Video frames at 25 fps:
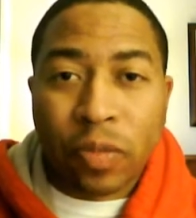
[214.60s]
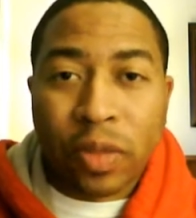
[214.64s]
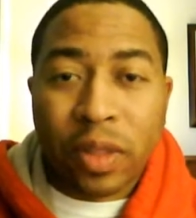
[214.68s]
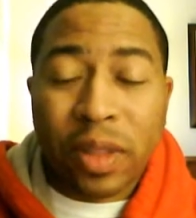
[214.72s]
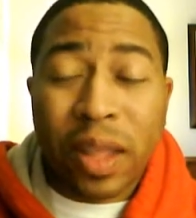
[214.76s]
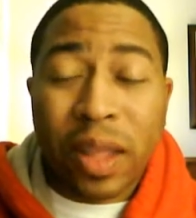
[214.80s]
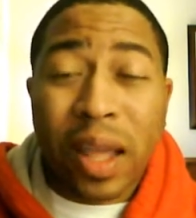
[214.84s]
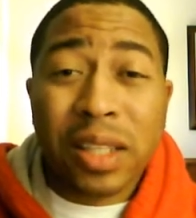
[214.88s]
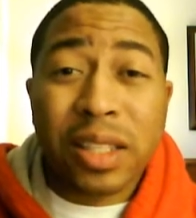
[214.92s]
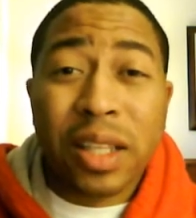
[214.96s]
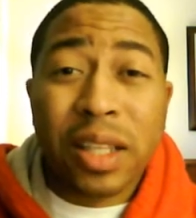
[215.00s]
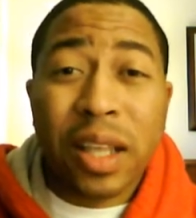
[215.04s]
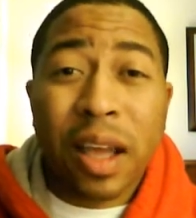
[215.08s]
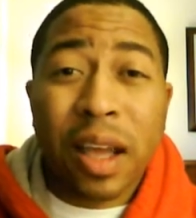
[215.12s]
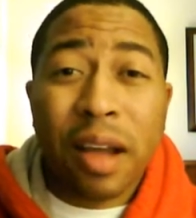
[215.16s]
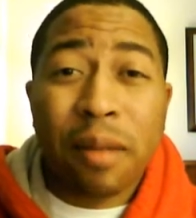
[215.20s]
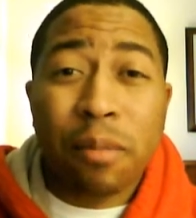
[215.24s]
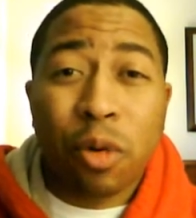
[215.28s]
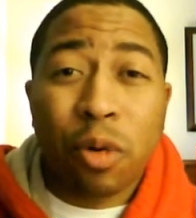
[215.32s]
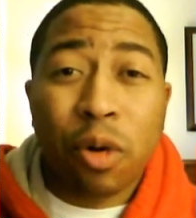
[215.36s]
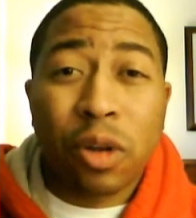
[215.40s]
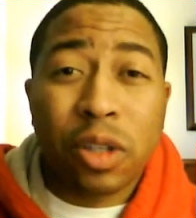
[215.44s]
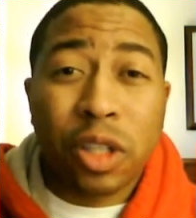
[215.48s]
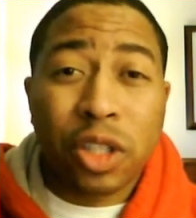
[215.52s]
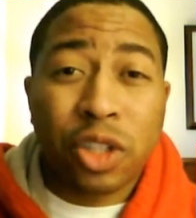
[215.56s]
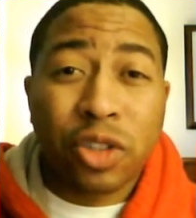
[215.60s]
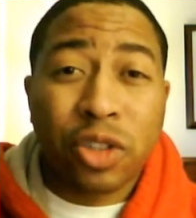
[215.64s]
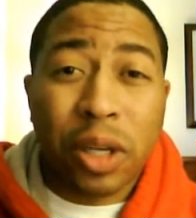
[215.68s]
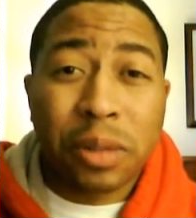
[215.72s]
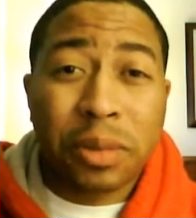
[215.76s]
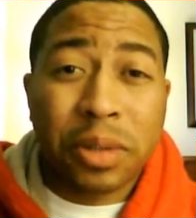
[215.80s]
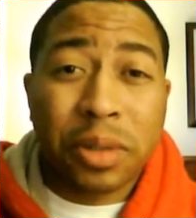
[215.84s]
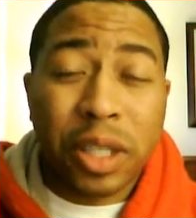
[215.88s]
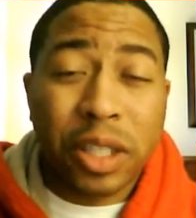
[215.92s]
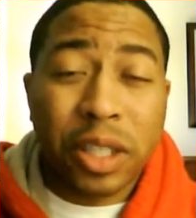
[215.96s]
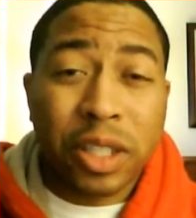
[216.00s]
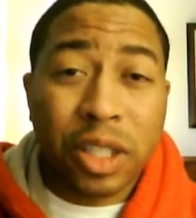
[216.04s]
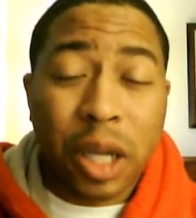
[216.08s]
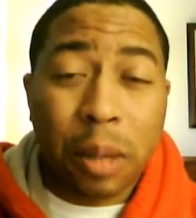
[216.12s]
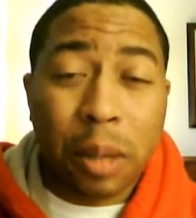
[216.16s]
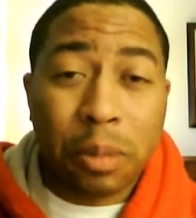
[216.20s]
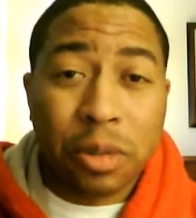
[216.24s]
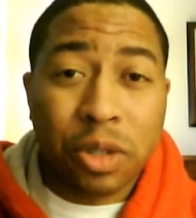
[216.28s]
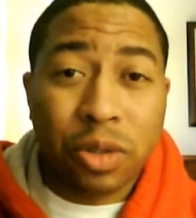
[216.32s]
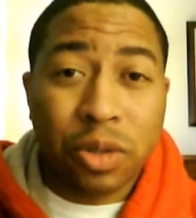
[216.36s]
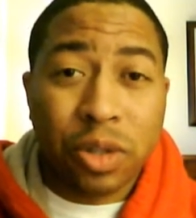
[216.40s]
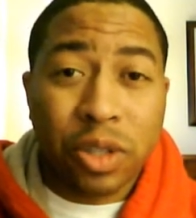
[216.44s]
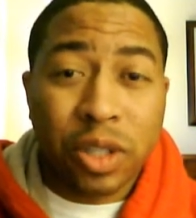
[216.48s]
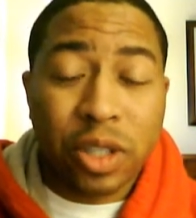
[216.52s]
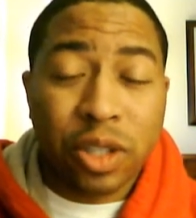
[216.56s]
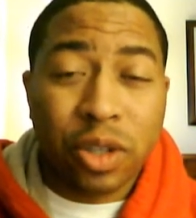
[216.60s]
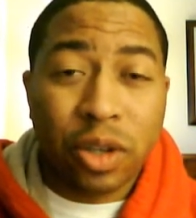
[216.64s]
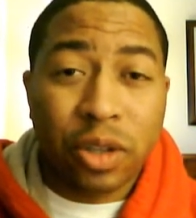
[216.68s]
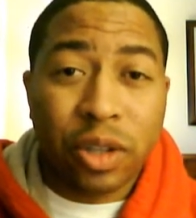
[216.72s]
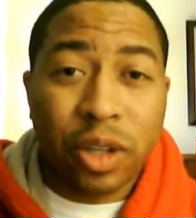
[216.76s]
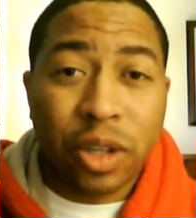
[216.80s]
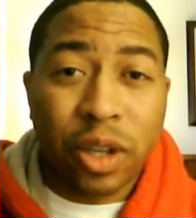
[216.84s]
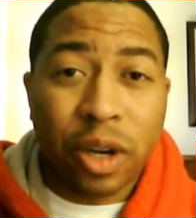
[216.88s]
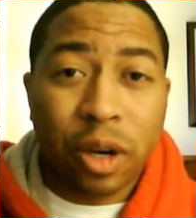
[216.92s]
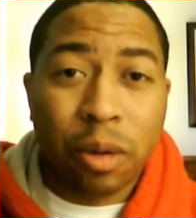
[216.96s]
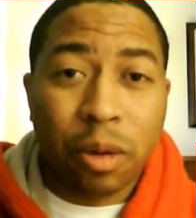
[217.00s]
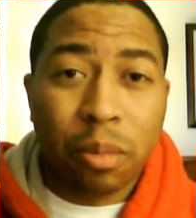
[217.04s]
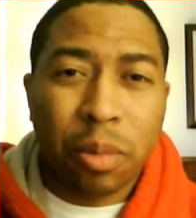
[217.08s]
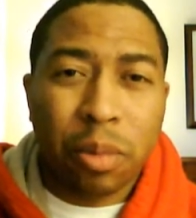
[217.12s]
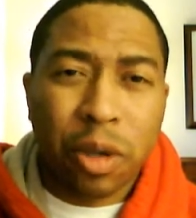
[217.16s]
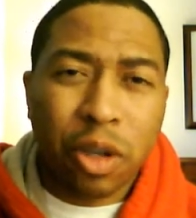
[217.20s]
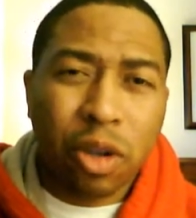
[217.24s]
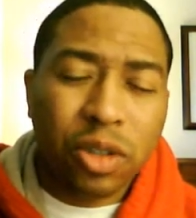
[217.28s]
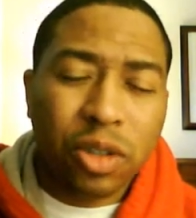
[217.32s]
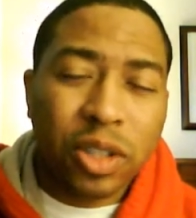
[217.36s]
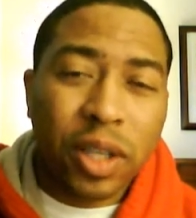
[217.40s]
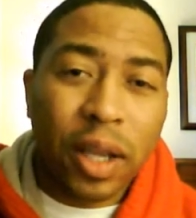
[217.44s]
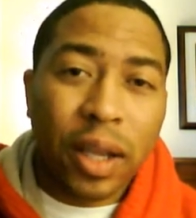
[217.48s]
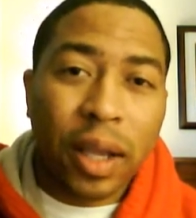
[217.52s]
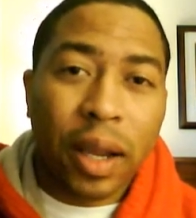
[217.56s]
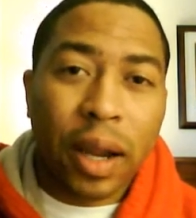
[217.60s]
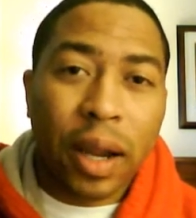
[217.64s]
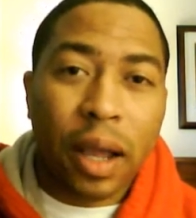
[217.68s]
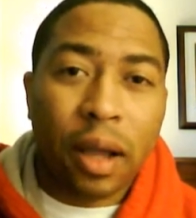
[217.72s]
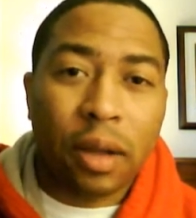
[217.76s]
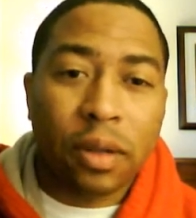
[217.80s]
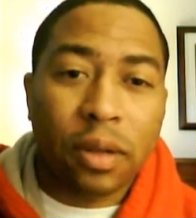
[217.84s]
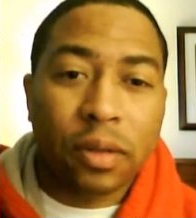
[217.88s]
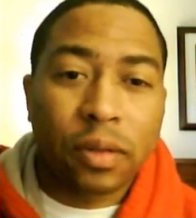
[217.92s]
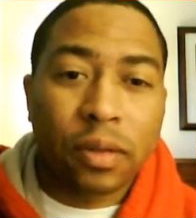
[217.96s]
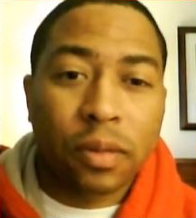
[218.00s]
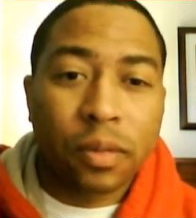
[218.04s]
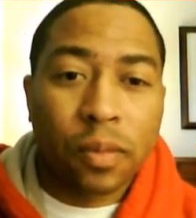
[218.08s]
They actually have more than transportation opportunities on there, but go check it out.